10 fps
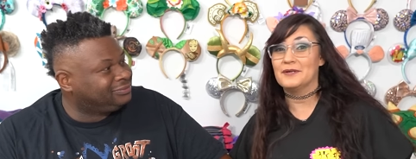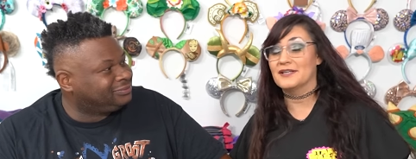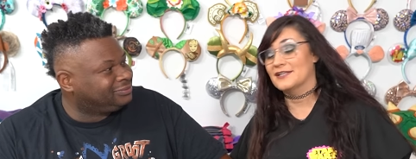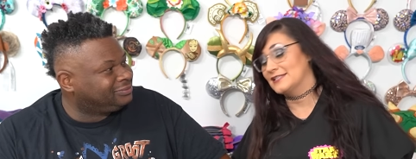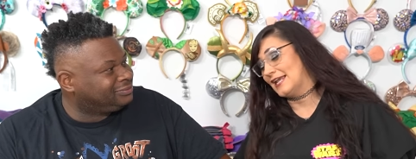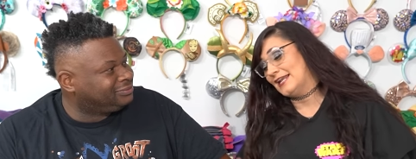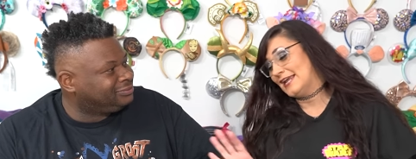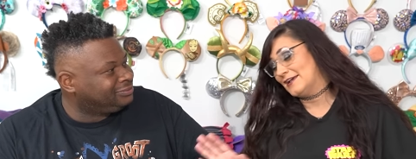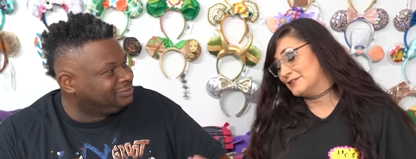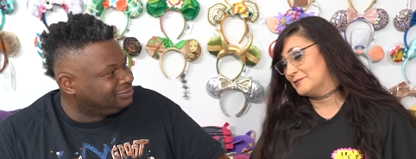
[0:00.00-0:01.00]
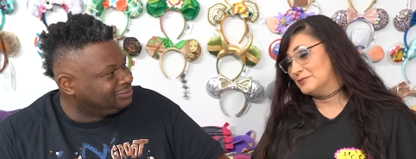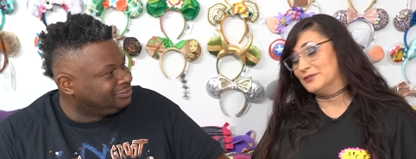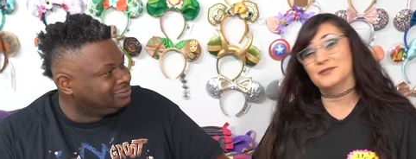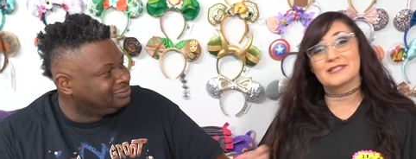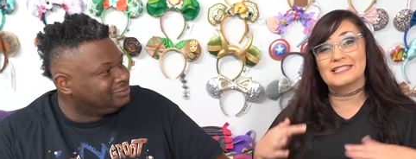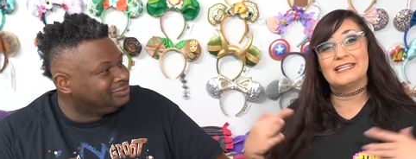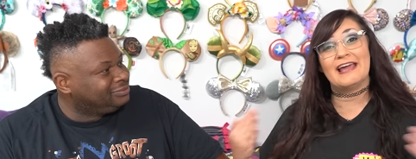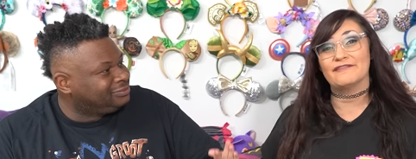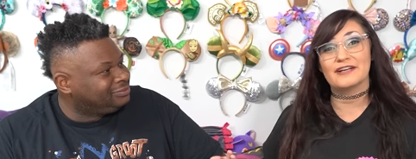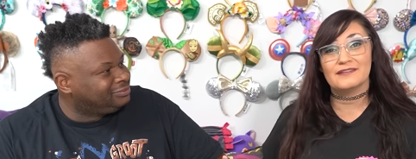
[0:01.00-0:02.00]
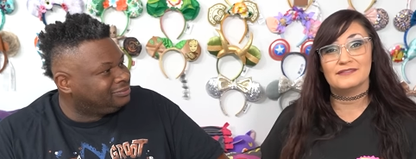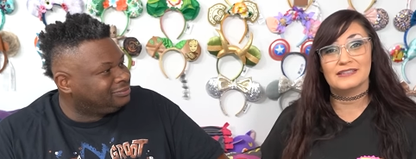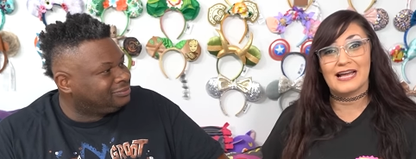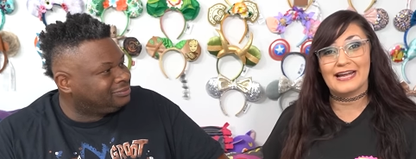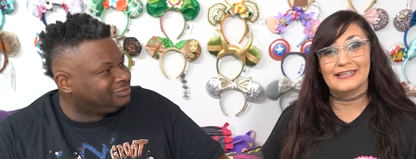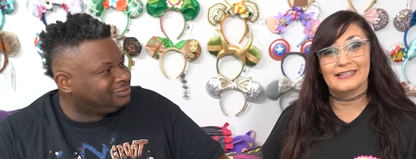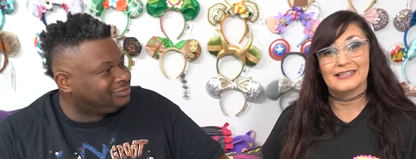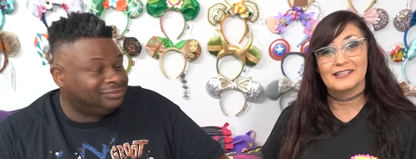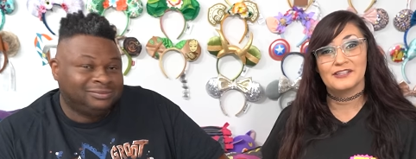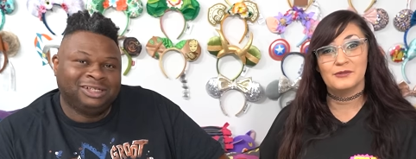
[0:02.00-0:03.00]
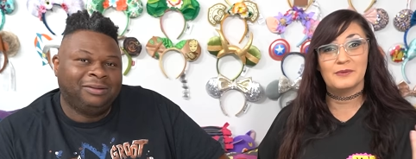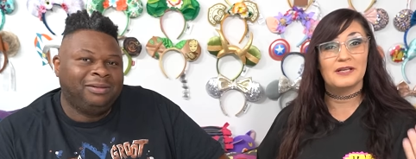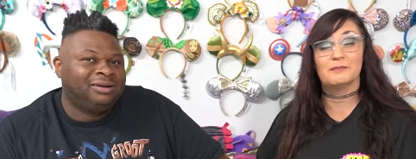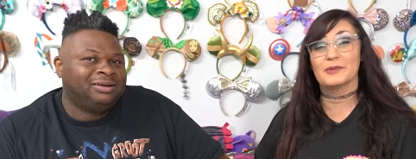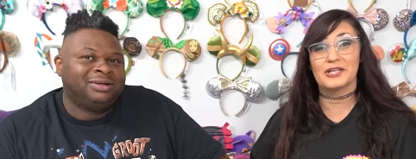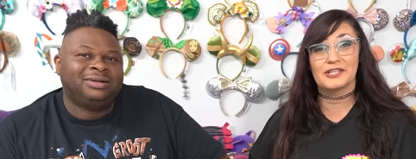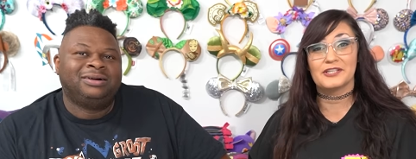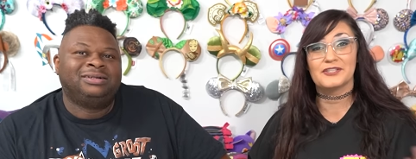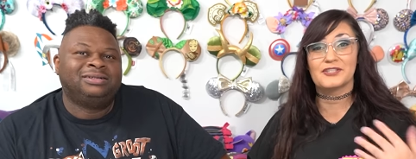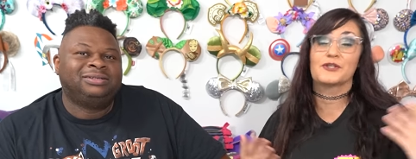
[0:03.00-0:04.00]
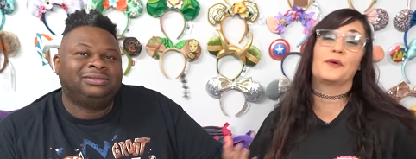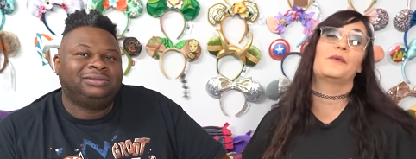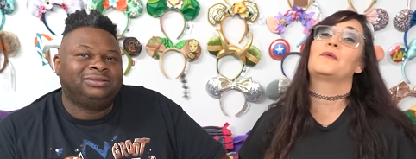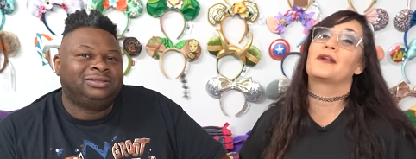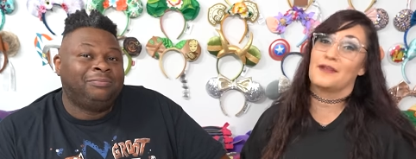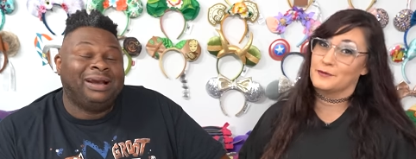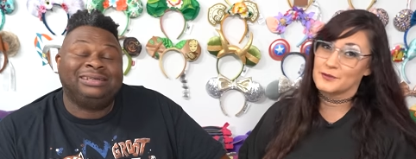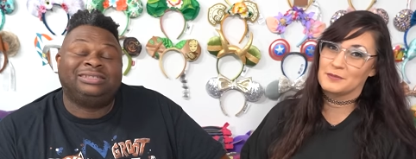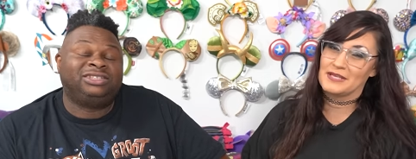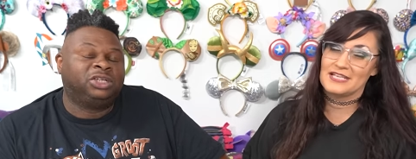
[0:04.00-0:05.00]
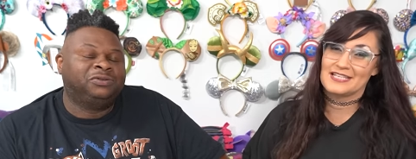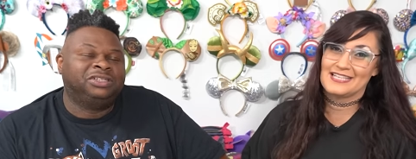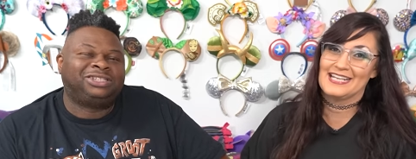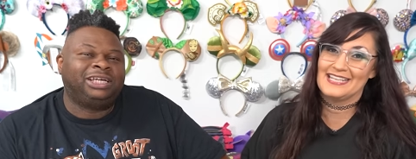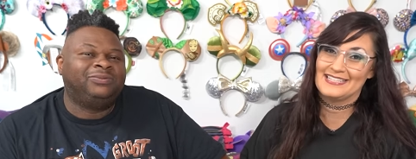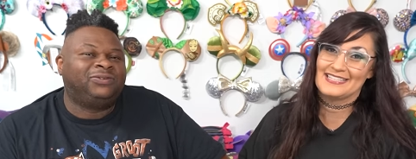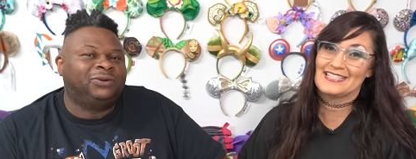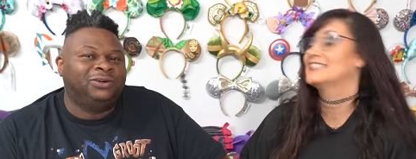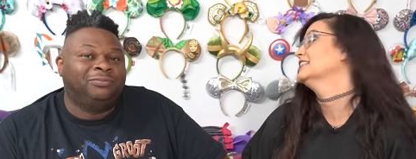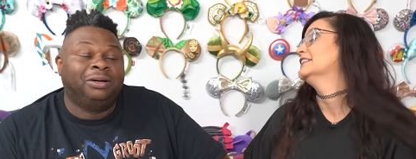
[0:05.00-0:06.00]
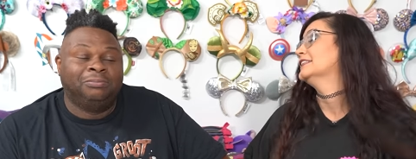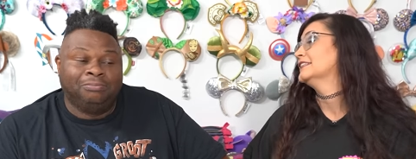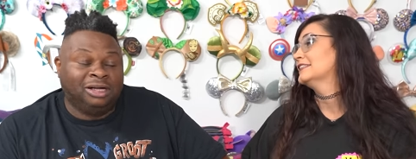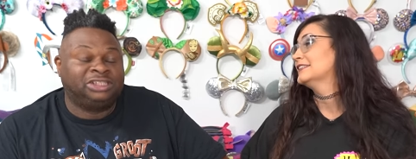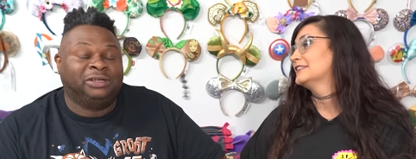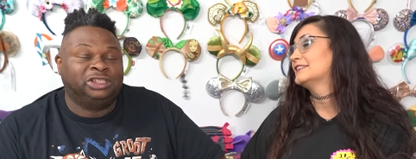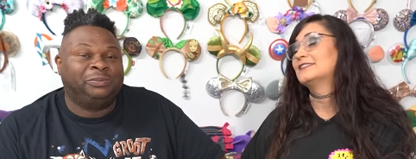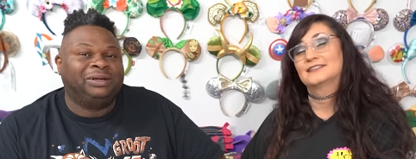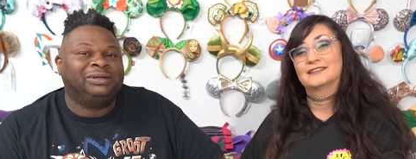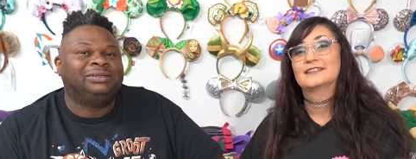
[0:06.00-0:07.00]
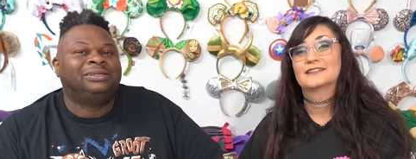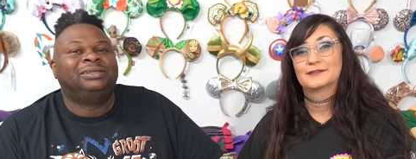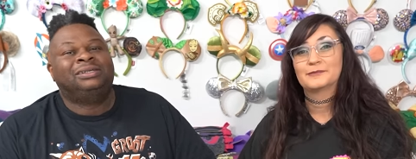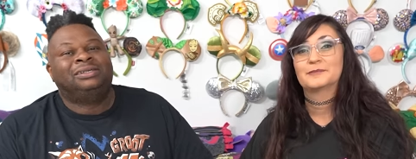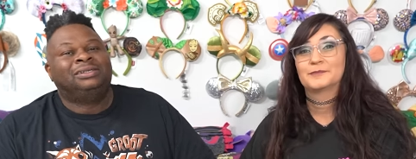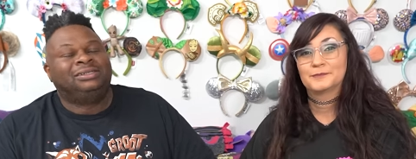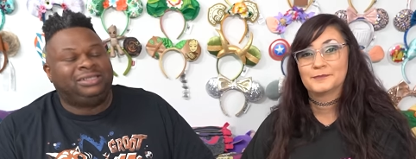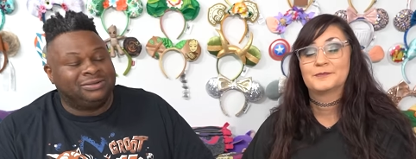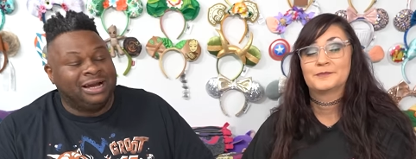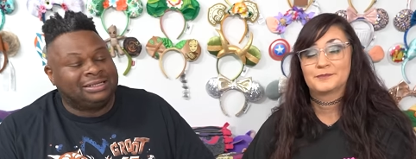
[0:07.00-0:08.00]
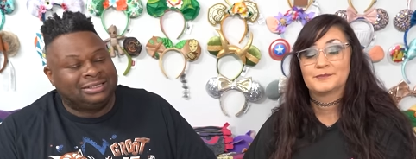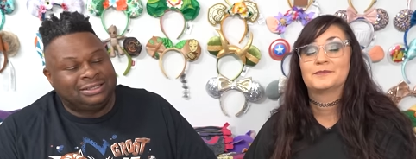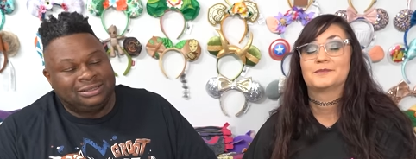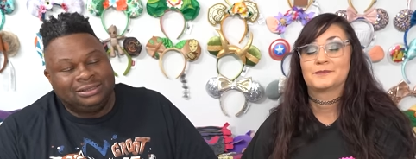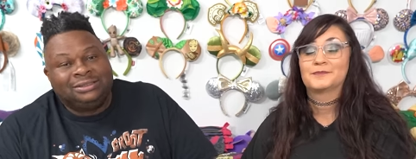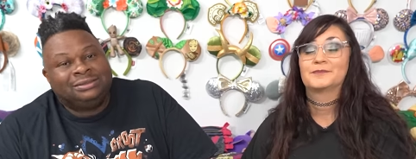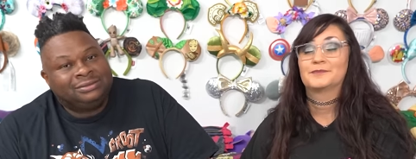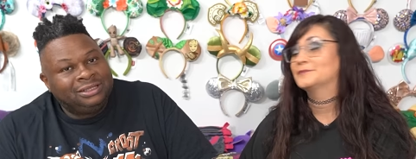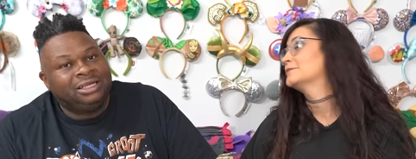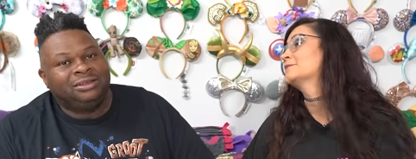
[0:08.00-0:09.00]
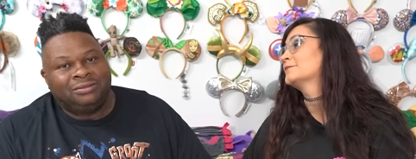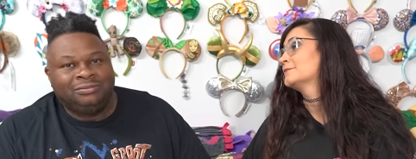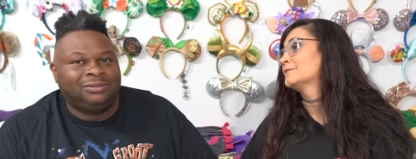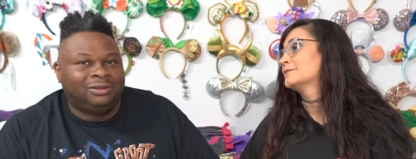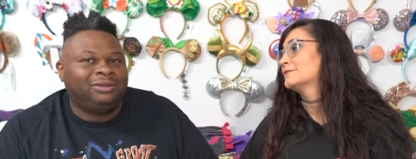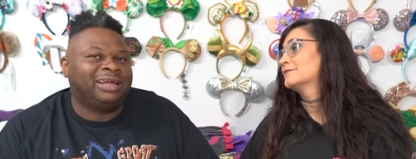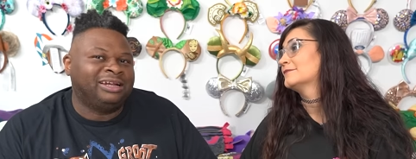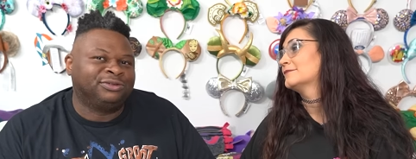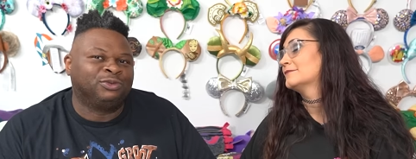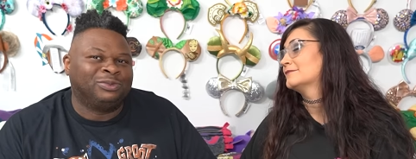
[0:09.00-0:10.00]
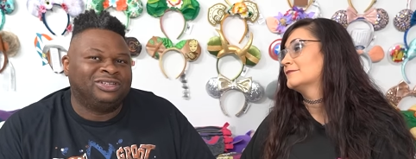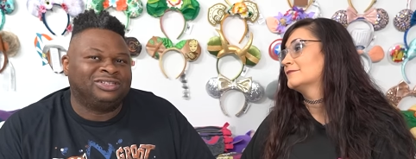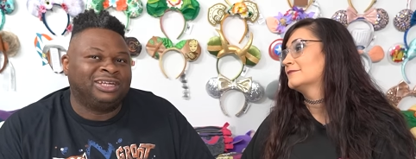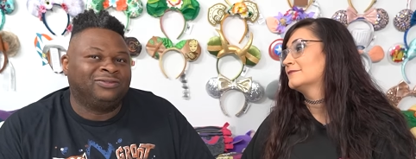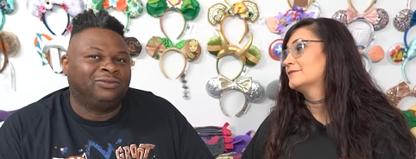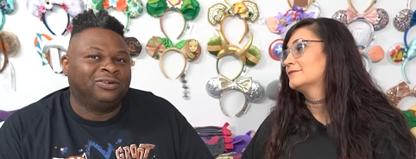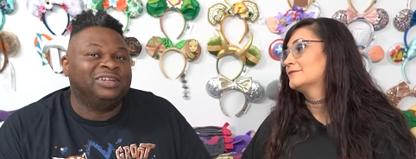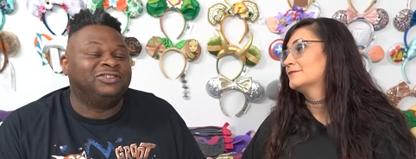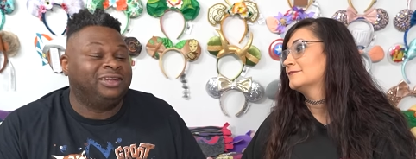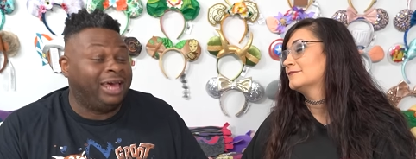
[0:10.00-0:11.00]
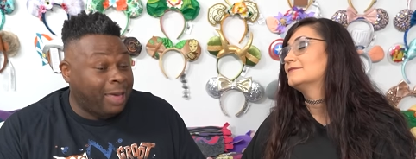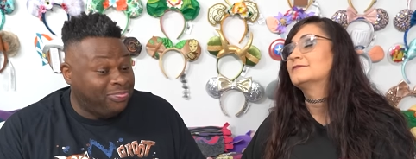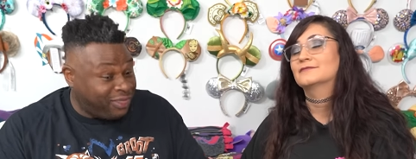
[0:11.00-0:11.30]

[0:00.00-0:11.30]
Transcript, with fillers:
Speaker 1: Works and House of Blues never have a line. You want burgers? Go to one of those Basically places. Basically serving the
Speaker 2: same food, but much, much better. T-Rex. The dinosaurs went extinct for a reason, and I'm